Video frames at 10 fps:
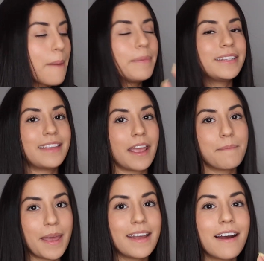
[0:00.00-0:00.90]
but they
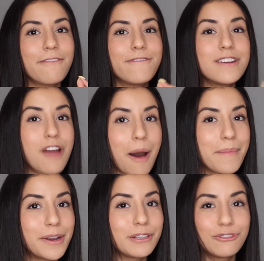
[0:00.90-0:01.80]
make
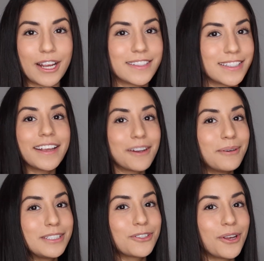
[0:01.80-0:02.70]
phenomenal dresses. I can
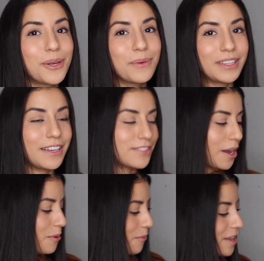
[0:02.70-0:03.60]
always show you what they've
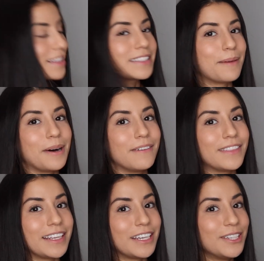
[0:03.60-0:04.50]
done with some
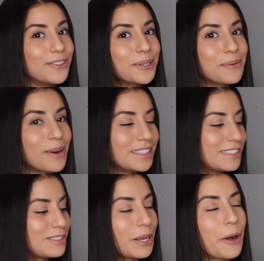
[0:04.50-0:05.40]
of the newer
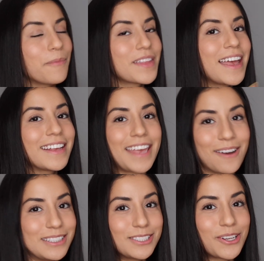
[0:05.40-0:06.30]
ones, so
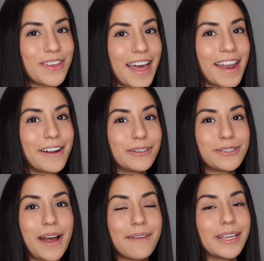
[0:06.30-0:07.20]
can't wait to show you that. I
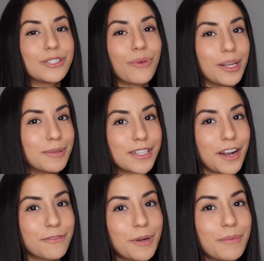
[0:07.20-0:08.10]
also have a 20%
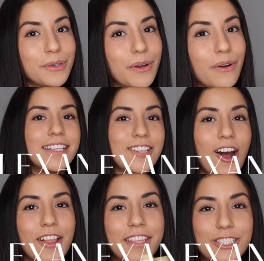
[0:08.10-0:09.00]
off promo code. It's
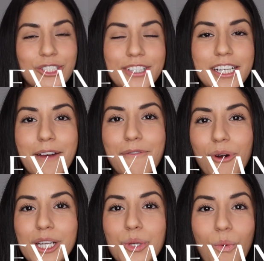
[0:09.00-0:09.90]
on the screen
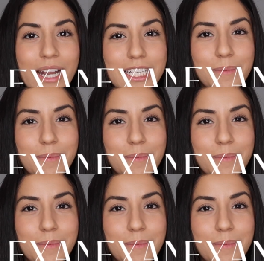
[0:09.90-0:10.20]
for 20%